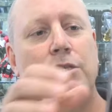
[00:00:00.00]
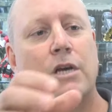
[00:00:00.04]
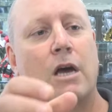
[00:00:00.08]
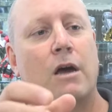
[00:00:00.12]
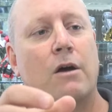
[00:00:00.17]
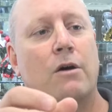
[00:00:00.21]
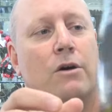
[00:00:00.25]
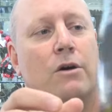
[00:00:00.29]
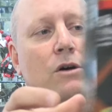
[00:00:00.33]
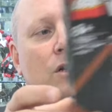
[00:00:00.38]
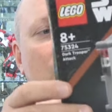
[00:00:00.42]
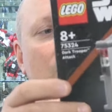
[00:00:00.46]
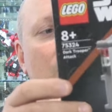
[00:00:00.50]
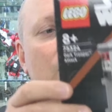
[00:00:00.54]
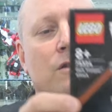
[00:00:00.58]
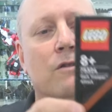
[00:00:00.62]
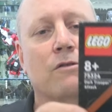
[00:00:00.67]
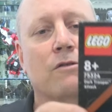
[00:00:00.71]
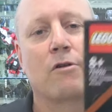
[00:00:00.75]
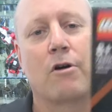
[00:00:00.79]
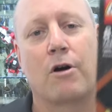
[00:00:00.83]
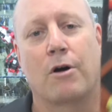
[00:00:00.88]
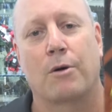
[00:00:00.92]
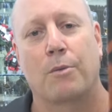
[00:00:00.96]
I'll get it
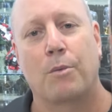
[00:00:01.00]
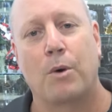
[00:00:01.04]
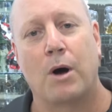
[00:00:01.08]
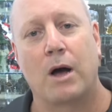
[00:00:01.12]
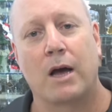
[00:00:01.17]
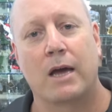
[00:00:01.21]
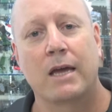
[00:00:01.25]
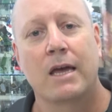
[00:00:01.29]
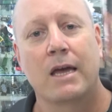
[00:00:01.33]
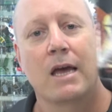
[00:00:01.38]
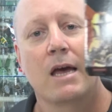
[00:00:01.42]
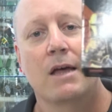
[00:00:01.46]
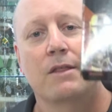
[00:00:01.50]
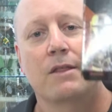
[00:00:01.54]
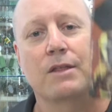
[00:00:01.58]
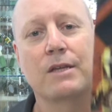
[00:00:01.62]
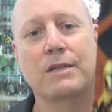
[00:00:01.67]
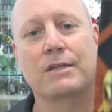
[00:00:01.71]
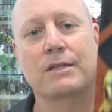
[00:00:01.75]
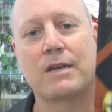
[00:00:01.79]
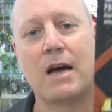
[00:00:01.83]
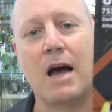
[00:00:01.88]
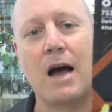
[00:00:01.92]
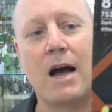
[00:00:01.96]
the right way. The
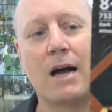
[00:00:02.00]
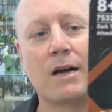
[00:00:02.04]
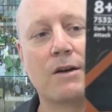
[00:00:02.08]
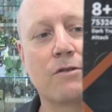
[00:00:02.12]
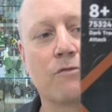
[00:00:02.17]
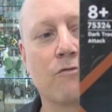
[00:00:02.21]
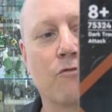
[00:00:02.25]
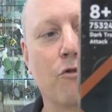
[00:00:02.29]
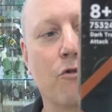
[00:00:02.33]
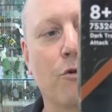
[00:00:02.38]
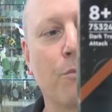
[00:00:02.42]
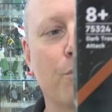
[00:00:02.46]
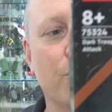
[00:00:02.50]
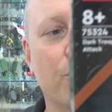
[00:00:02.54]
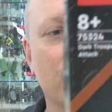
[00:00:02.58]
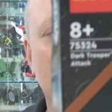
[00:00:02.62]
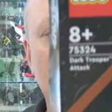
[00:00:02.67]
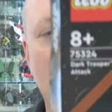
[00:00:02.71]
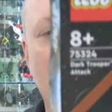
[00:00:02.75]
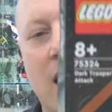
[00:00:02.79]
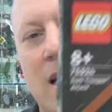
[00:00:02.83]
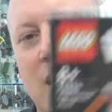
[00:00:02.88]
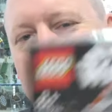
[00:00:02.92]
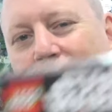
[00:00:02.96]
Dark Trooper
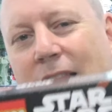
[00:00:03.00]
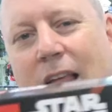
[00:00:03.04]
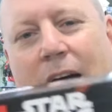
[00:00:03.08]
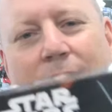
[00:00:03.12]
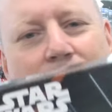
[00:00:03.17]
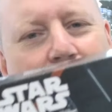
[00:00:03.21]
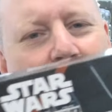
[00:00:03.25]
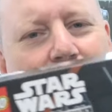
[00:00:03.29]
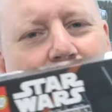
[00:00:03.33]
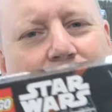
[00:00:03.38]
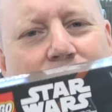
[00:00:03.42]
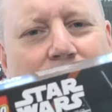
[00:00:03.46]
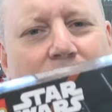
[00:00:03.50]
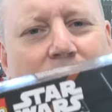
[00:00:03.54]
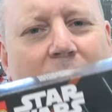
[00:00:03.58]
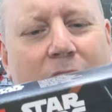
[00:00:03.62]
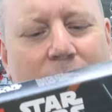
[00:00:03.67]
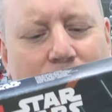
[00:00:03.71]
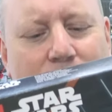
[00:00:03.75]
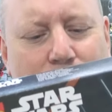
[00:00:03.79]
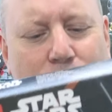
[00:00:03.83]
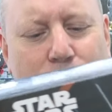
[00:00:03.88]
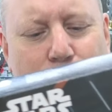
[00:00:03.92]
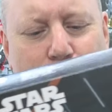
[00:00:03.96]
attack. Love these
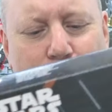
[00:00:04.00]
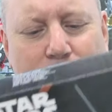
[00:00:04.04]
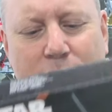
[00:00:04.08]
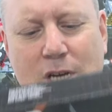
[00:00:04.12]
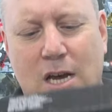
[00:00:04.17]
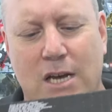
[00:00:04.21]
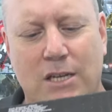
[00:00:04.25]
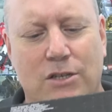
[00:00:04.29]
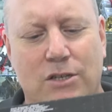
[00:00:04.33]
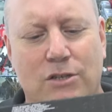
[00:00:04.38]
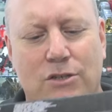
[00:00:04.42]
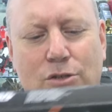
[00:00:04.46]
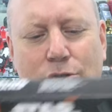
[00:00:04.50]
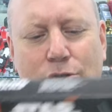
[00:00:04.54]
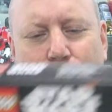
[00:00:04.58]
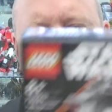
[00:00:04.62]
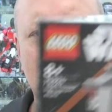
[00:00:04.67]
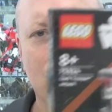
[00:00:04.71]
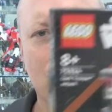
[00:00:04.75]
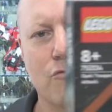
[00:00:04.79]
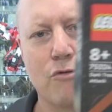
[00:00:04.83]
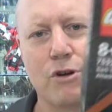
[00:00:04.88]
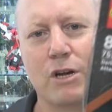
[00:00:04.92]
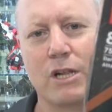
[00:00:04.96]
Dark Troopers. They just look
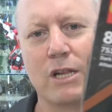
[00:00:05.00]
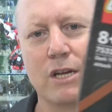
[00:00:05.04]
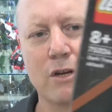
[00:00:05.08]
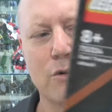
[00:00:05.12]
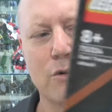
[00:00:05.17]
really